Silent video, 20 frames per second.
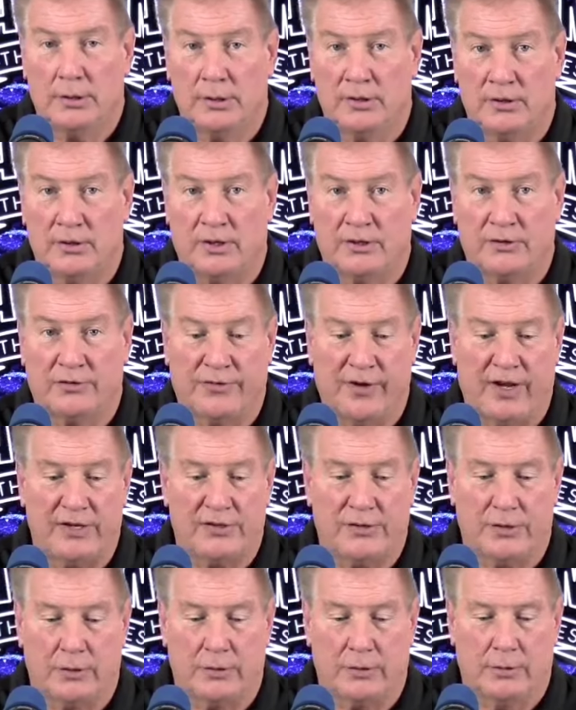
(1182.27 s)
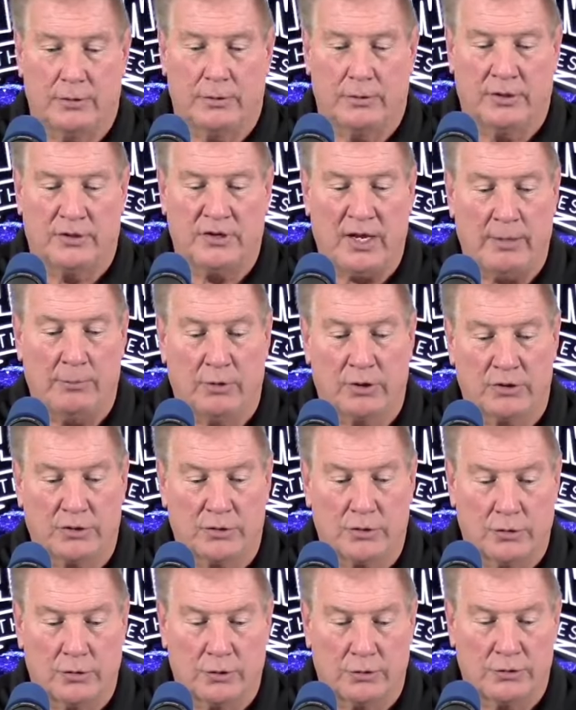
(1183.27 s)
Let's face it. The team looks
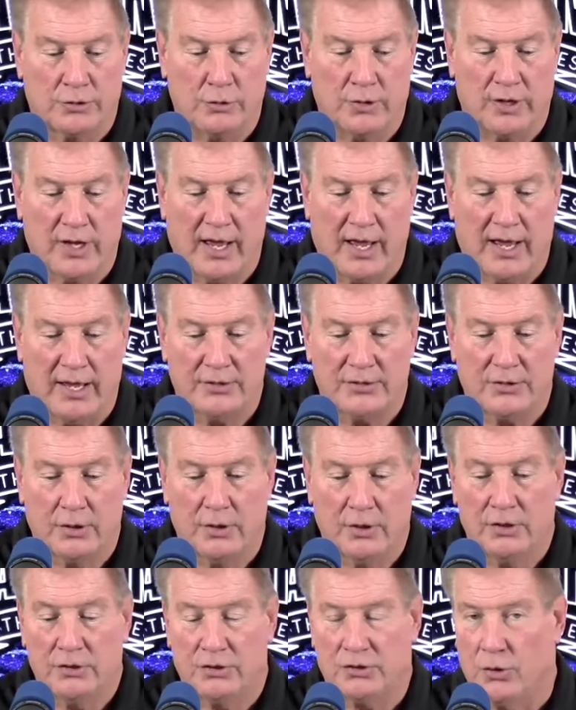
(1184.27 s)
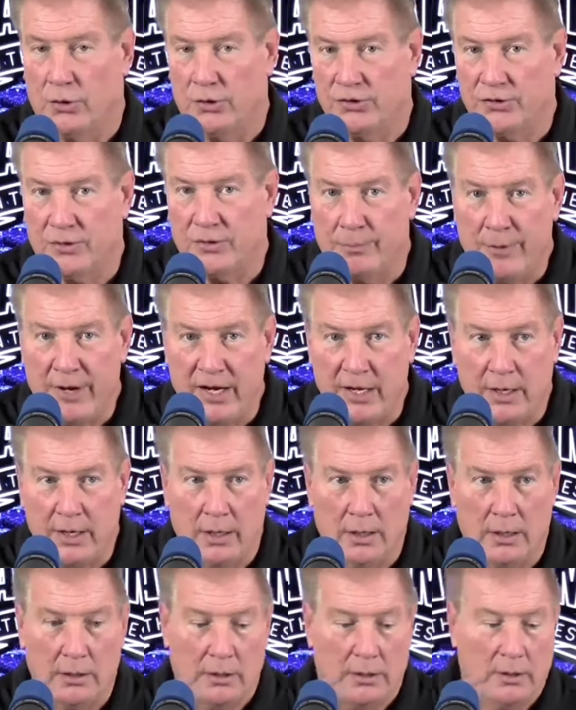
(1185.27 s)
to those 2 guys. So does the
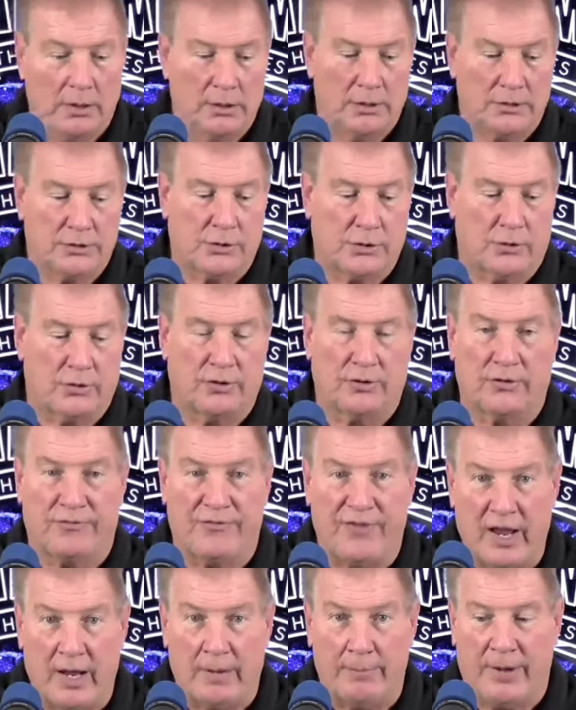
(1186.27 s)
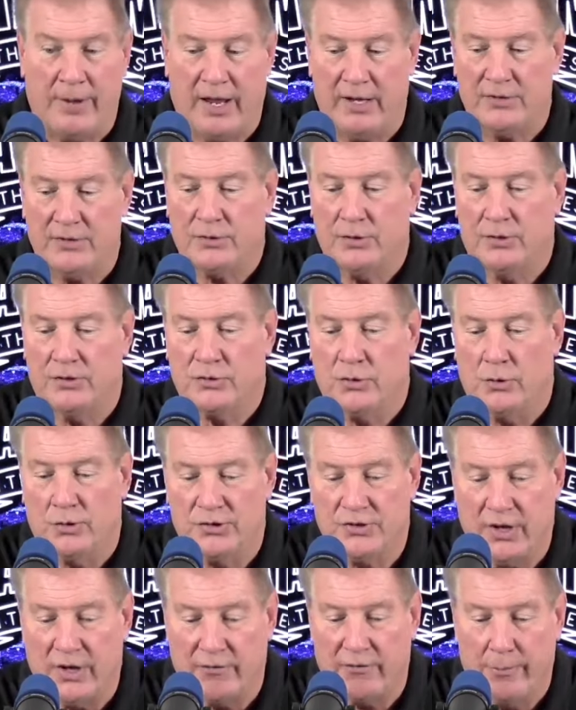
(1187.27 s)
media. So does the fan base, so
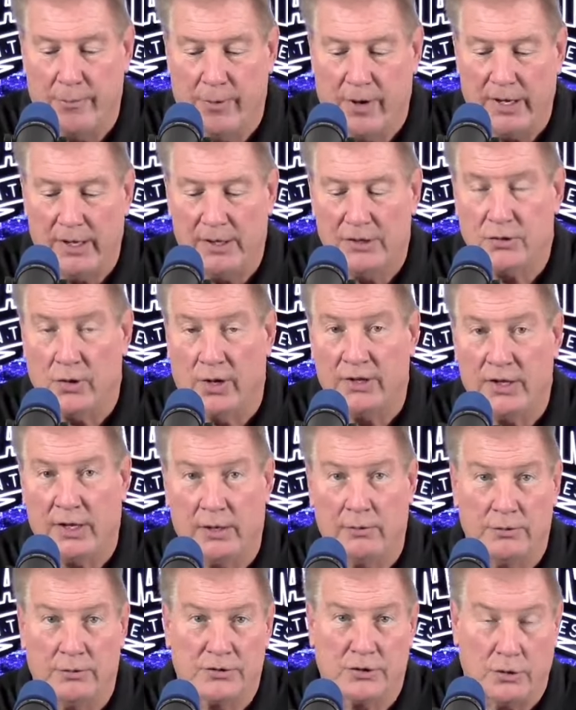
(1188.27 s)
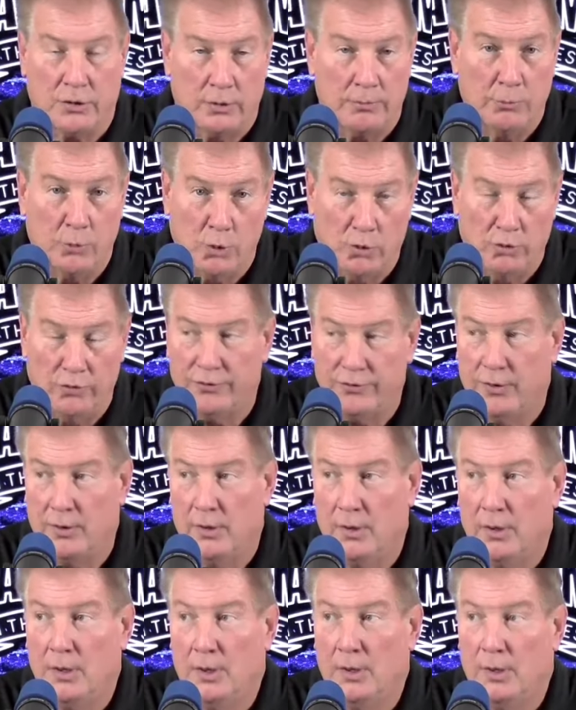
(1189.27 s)
does everybody. So I think it was a good move
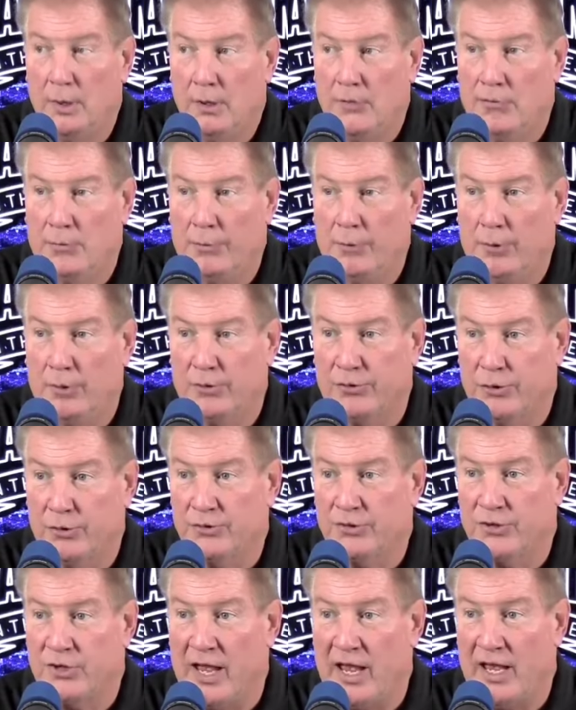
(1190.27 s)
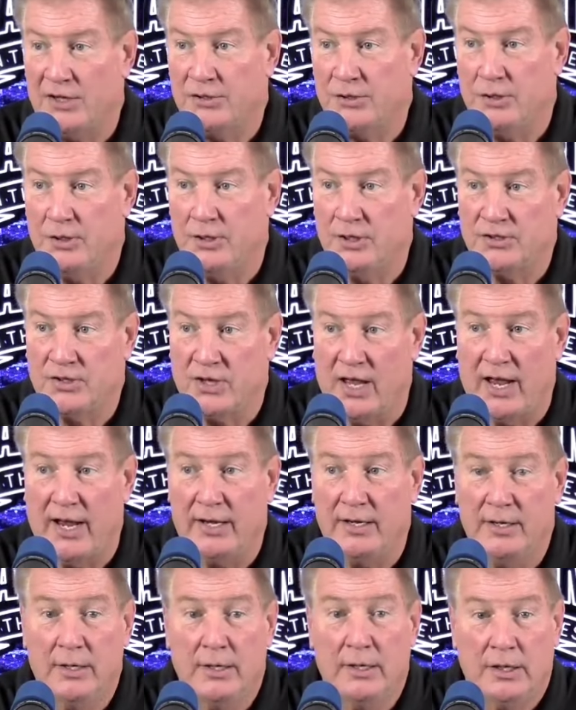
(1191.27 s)
for both those guys to
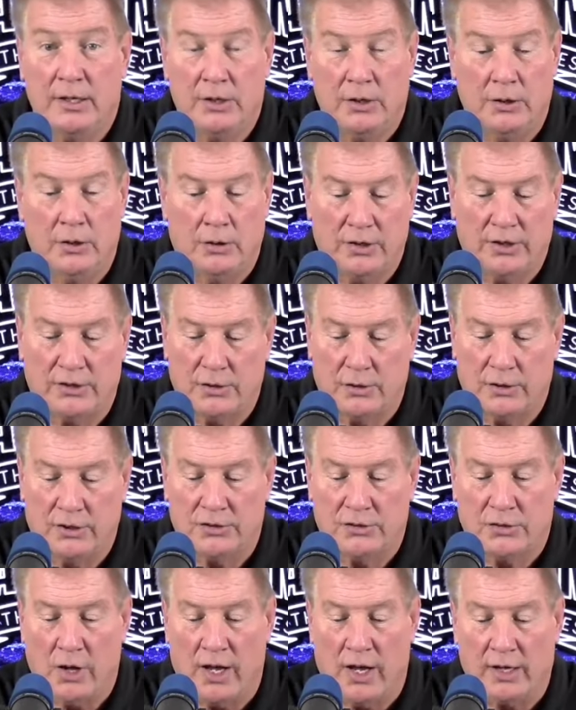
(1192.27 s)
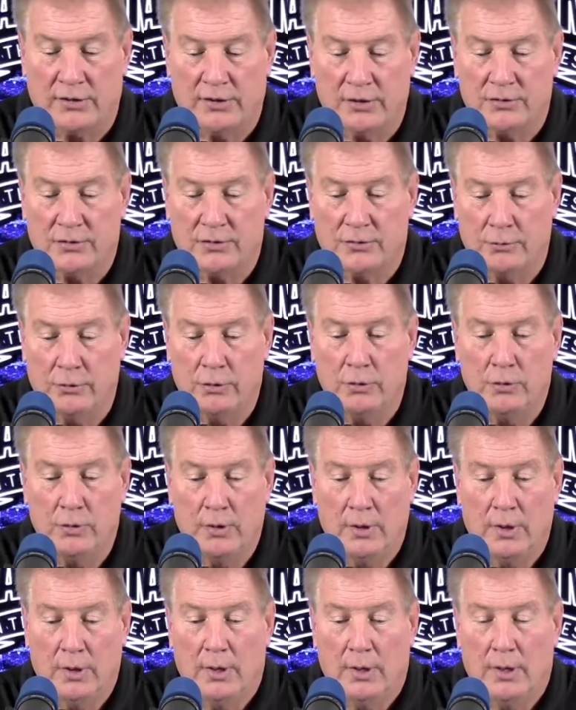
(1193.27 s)
decide, let's talk this through.
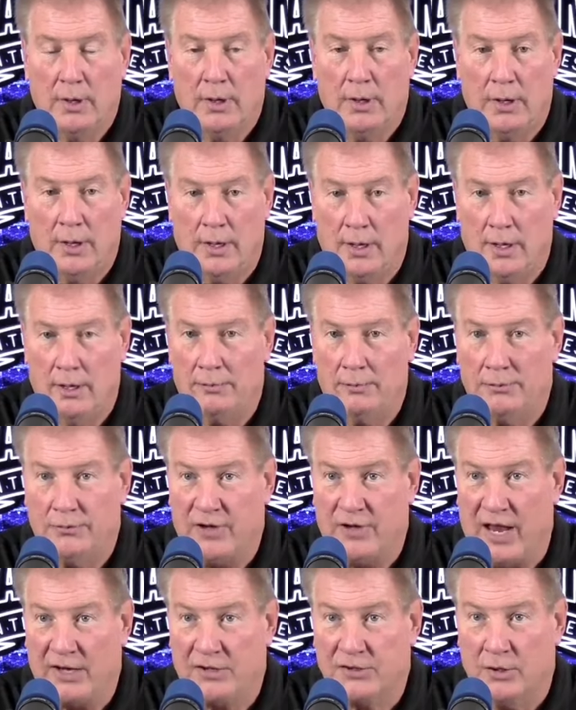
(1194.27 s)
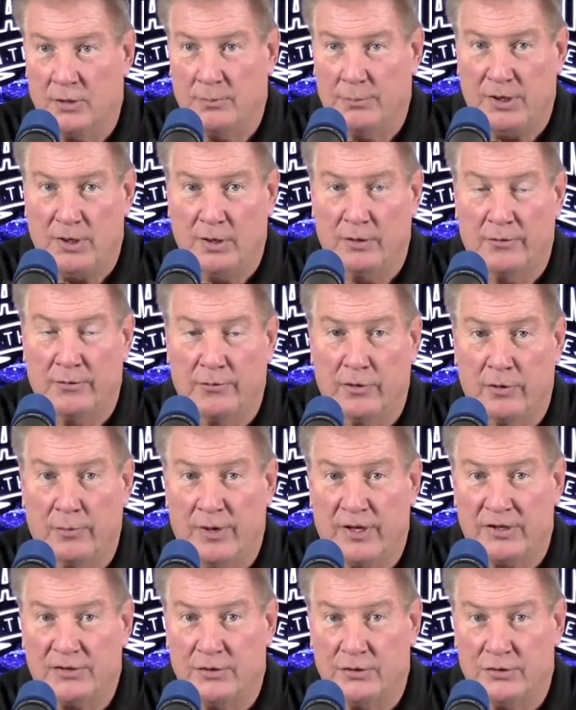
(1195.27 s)
Zach's going to be delivering a
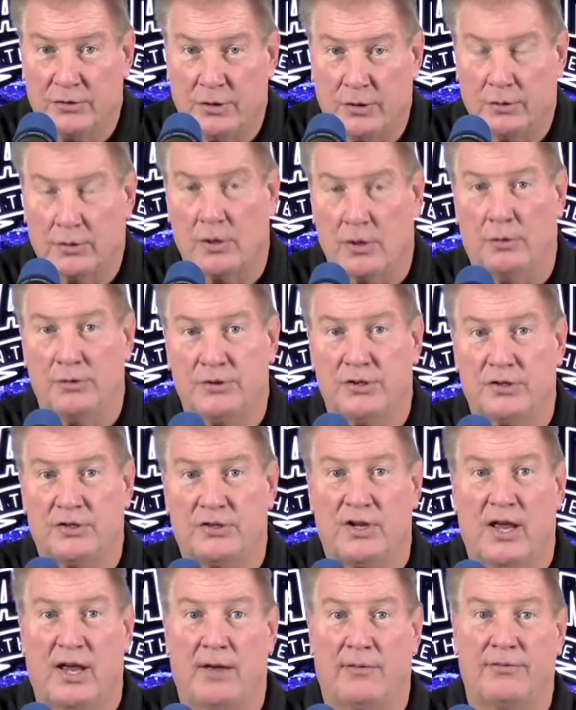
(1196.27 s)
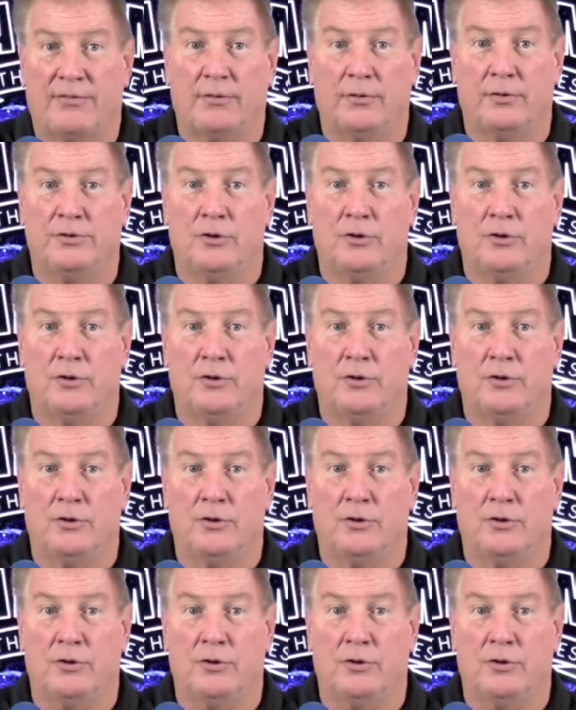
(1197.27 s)
message to the coaching staff.